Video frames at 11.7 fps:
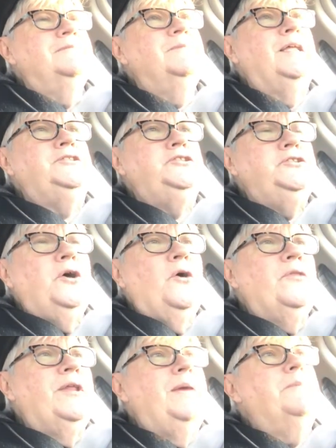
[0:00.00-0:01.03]
let you
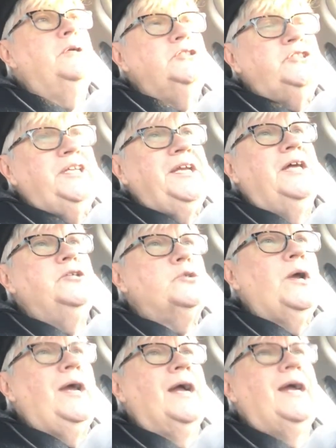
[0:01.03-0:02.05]
know that I'm going to stay on
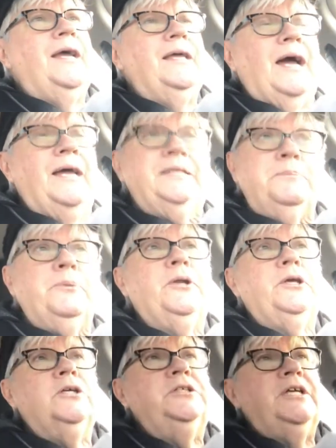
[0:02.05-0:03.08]
track. I did pretty
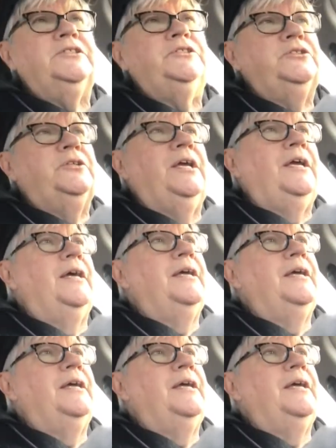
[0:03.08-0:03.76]
good yesterday.